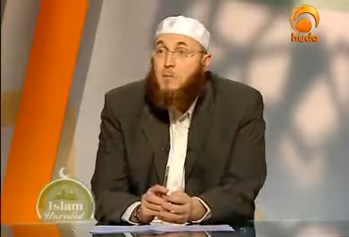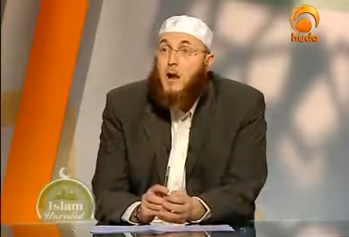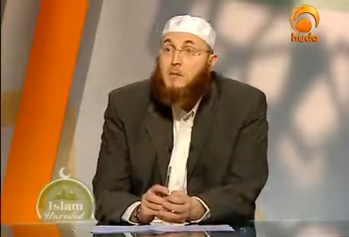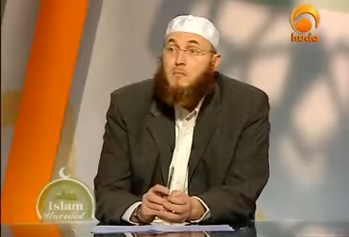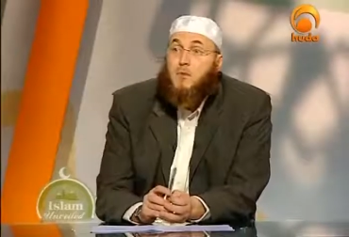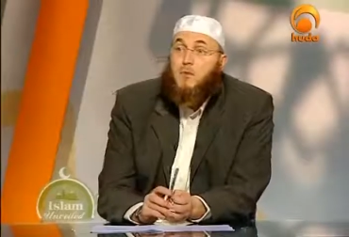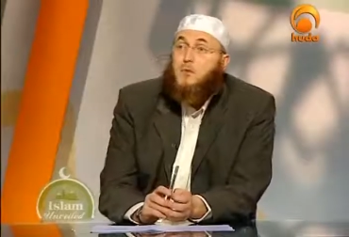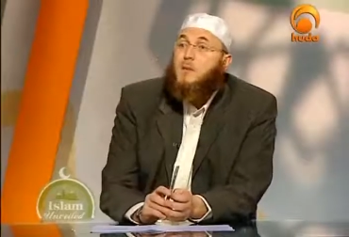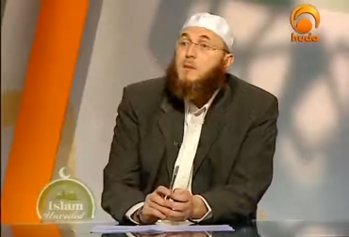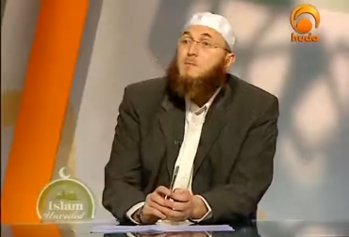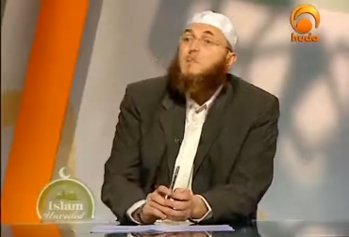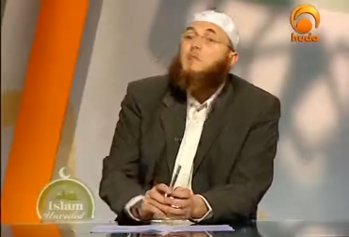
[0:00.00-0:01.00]
But
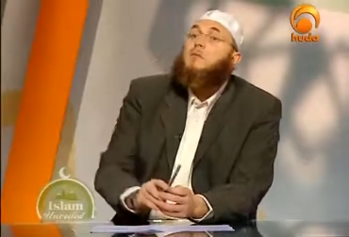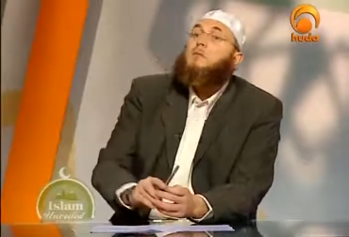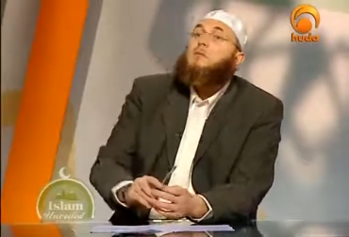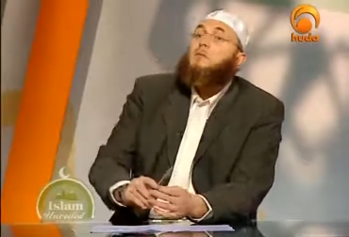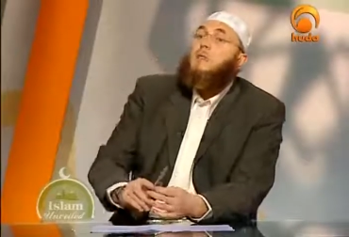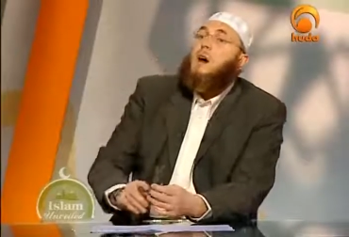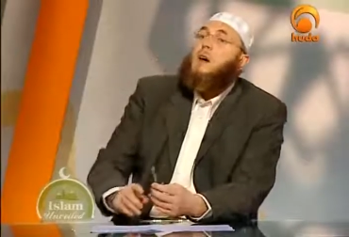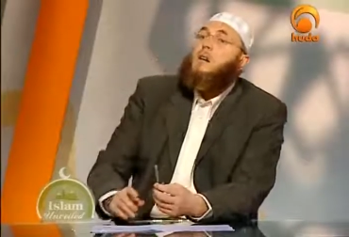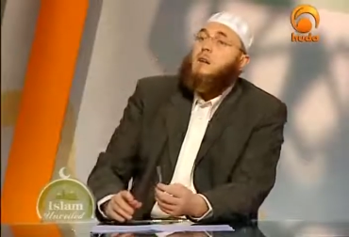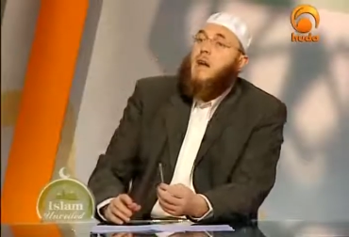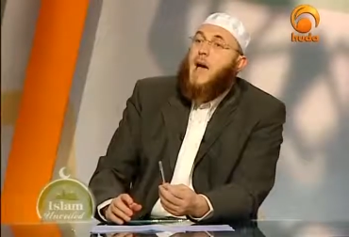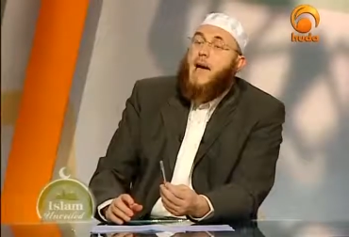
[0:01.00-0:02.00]
Muslims do
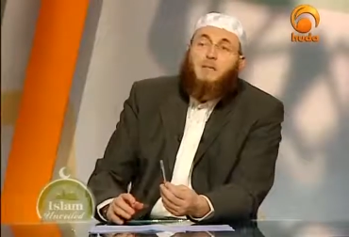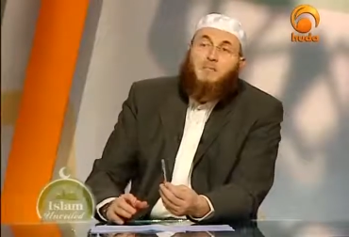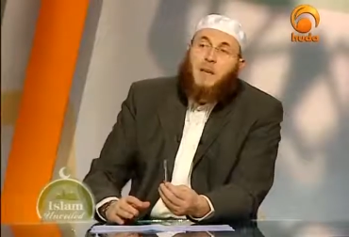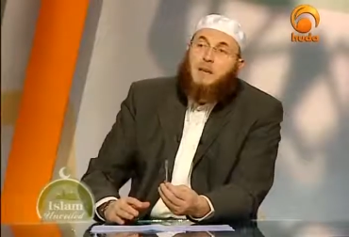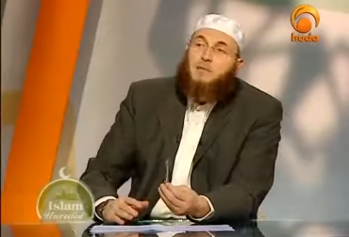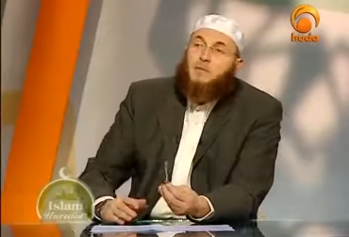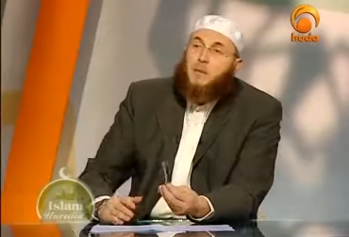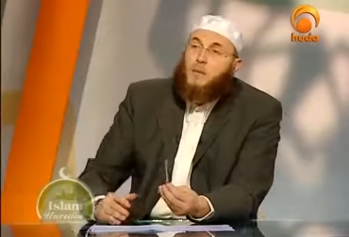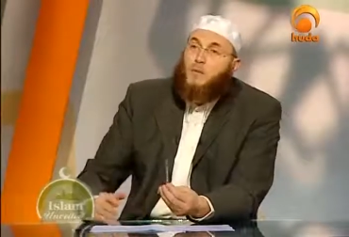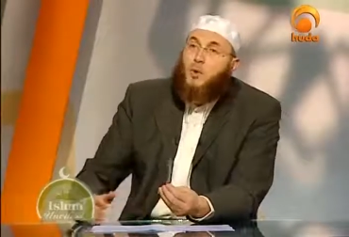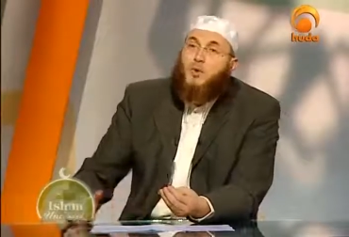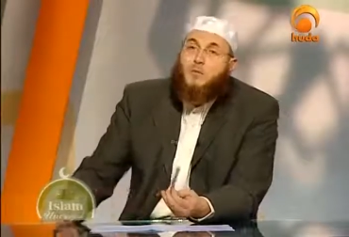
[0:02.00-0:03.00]
not react based on
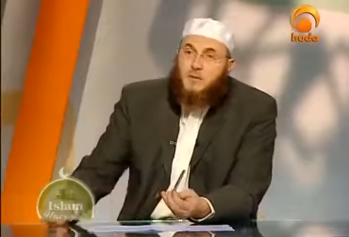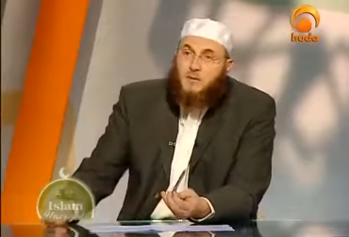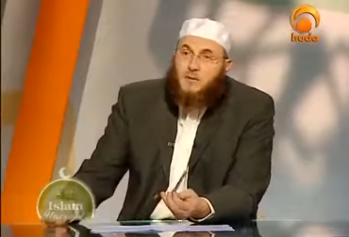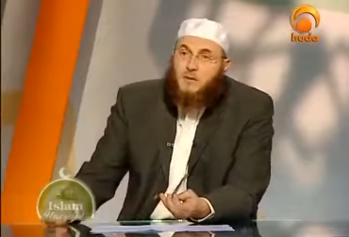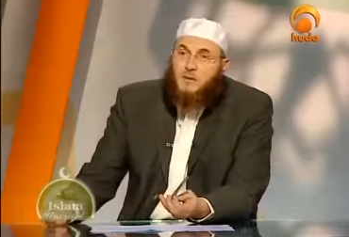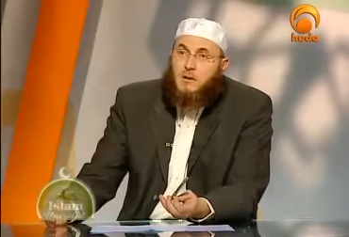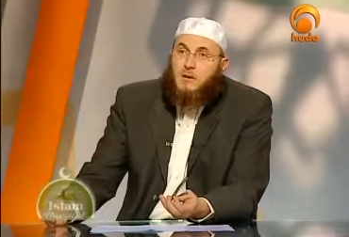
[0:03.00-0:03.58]
emotions.